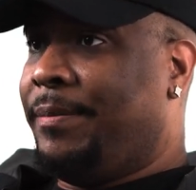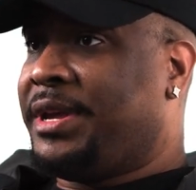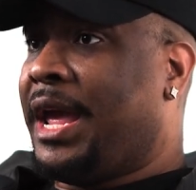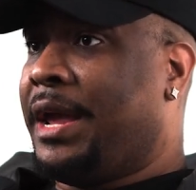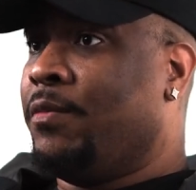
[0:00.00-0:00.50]
I
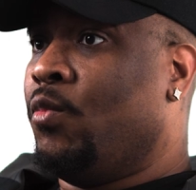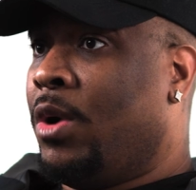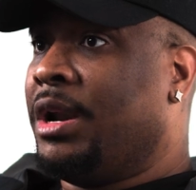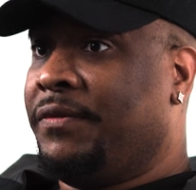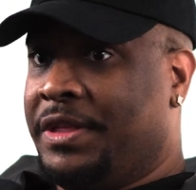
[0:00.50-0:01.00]
became
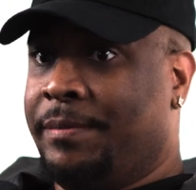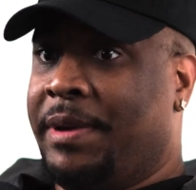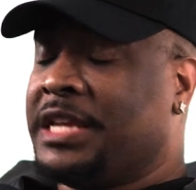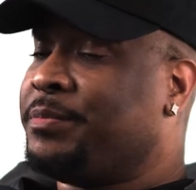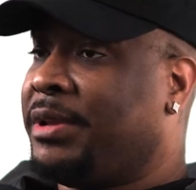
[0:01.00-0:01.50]
one of the
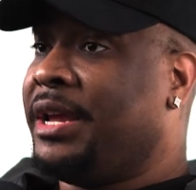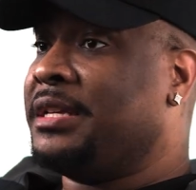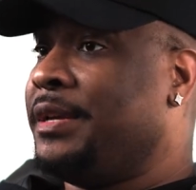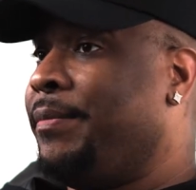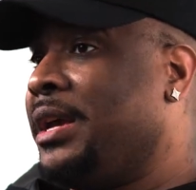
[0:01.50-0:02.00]
best
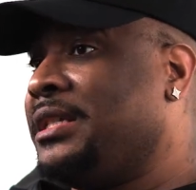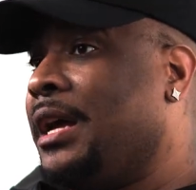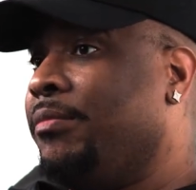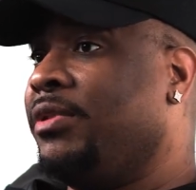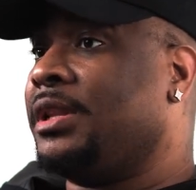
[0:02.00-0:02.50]
players in Best
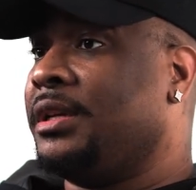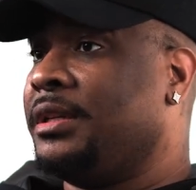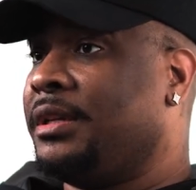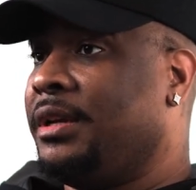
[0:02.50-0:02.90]
Style Brooklyn.